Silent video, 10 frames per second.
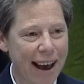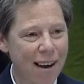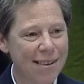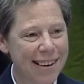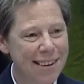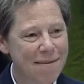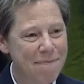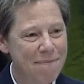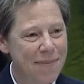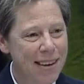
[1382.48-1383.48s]
housing.
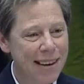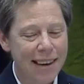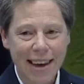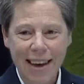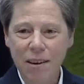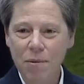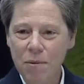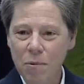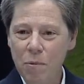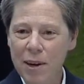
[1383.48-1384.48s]

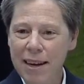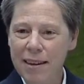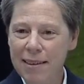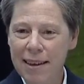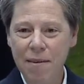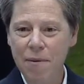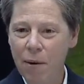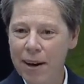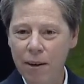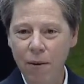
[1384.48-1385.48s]
And we live
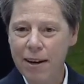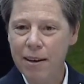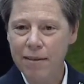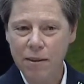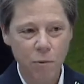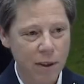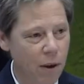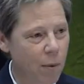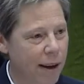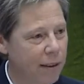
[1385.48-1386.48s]
or integrated just with
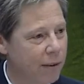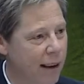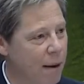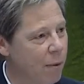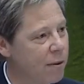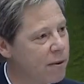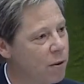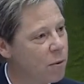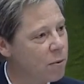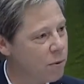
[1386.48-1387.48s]
our regular neighbors
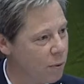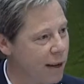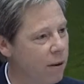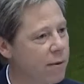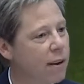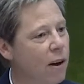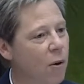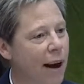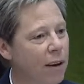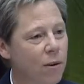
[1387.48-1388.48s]
who 3 years
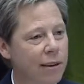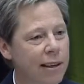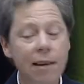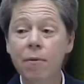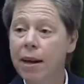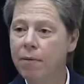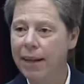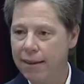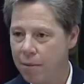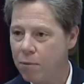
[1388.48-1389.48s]
ago I couldn't even have
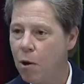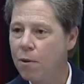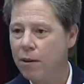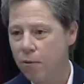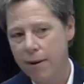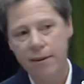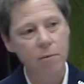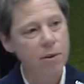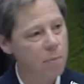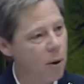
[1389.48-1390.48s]
let them know that Tracy
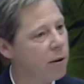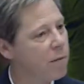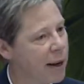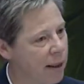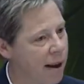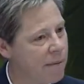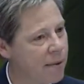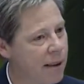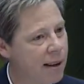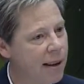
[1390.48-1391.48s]
was a part of my life.
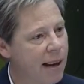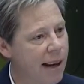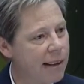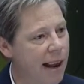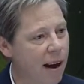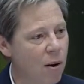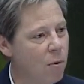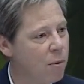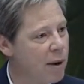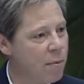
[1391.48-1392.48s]
And
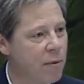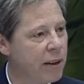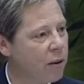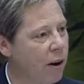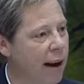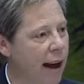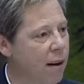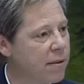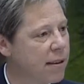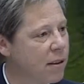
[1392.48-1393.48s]
now we move into our
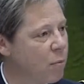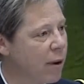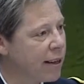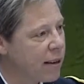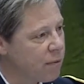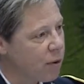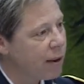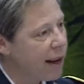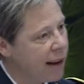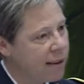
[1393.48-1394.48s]
house and they're bringing us
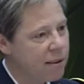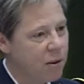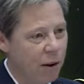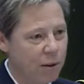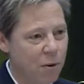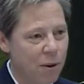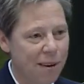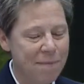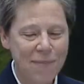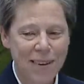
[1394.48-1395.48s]
fruitcakes to our door